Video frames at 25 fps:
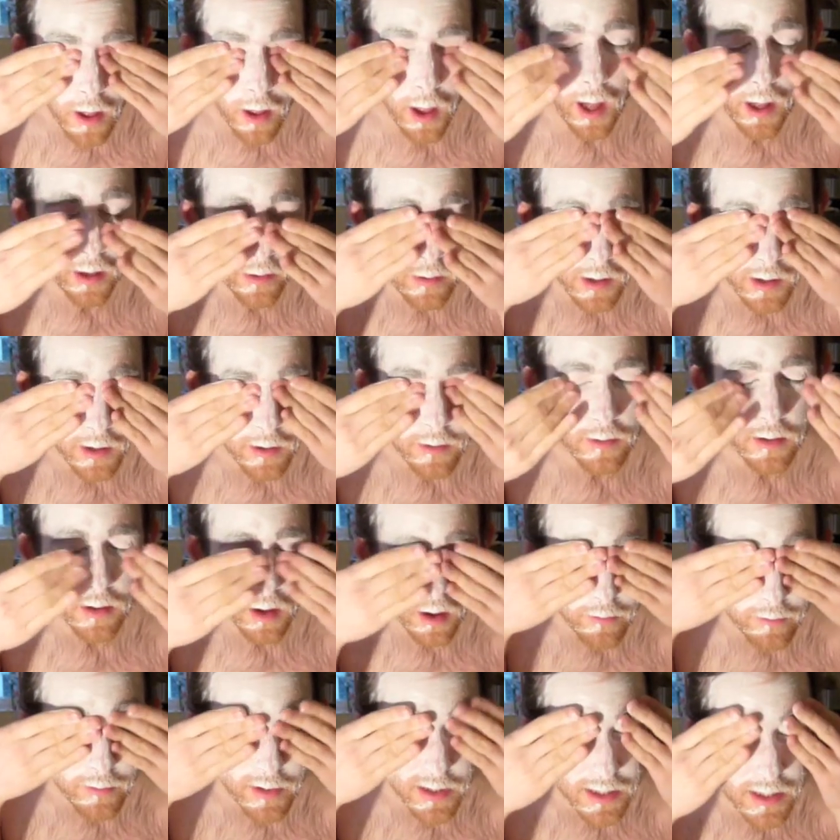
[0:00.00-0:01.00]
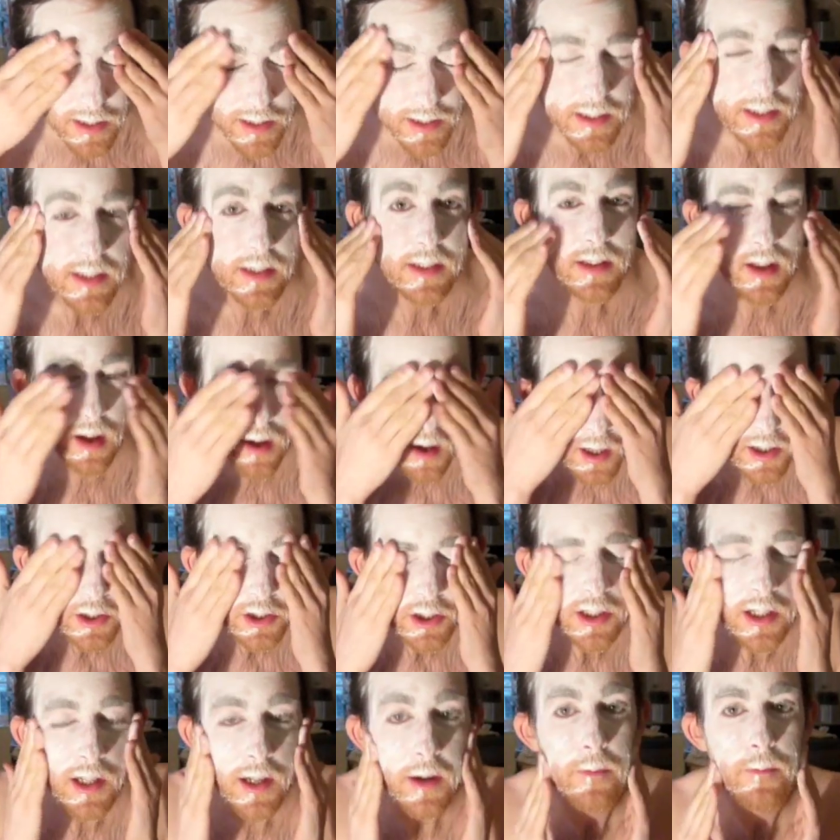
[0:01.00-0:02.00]
And I used to go and visit Sister
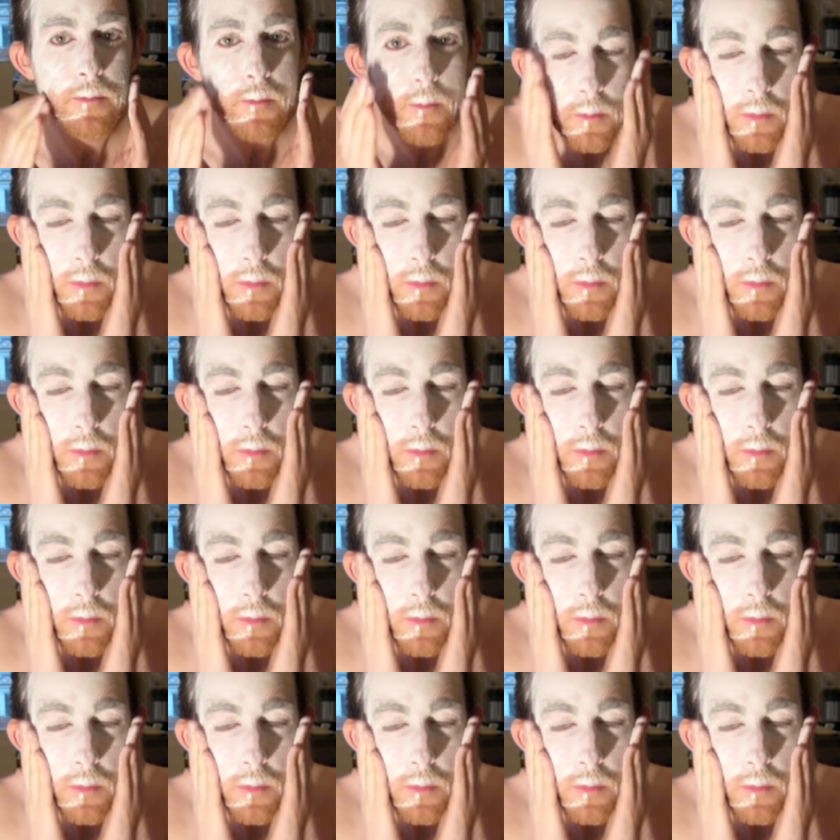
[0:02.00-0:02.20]
Ursula,